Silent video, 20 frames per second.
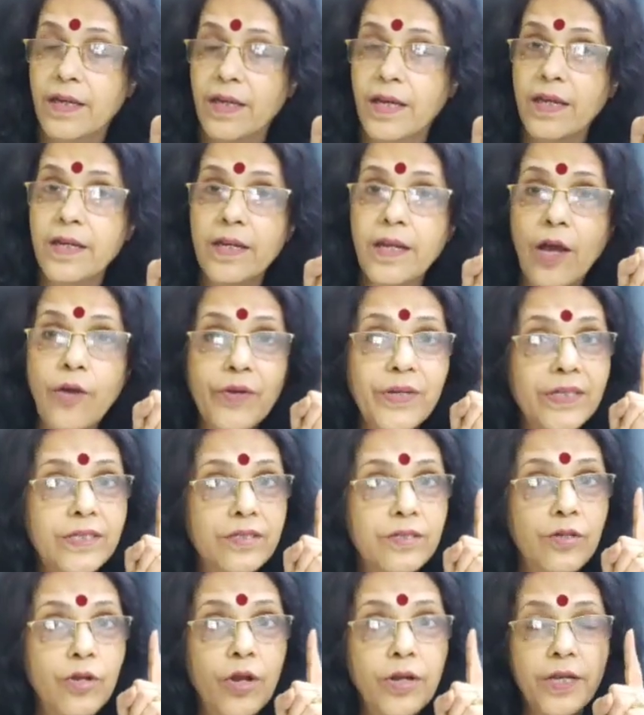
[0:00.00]
and now
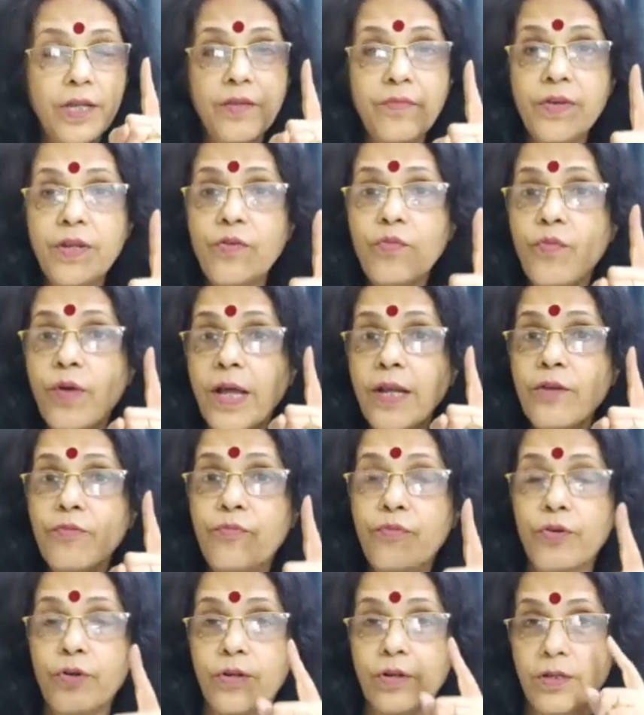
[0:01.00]
it's not even 1
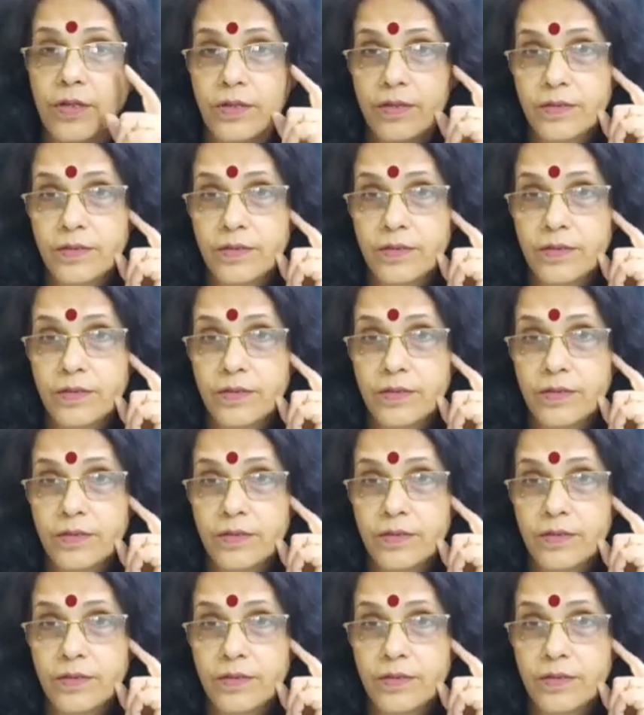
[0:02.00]
foot,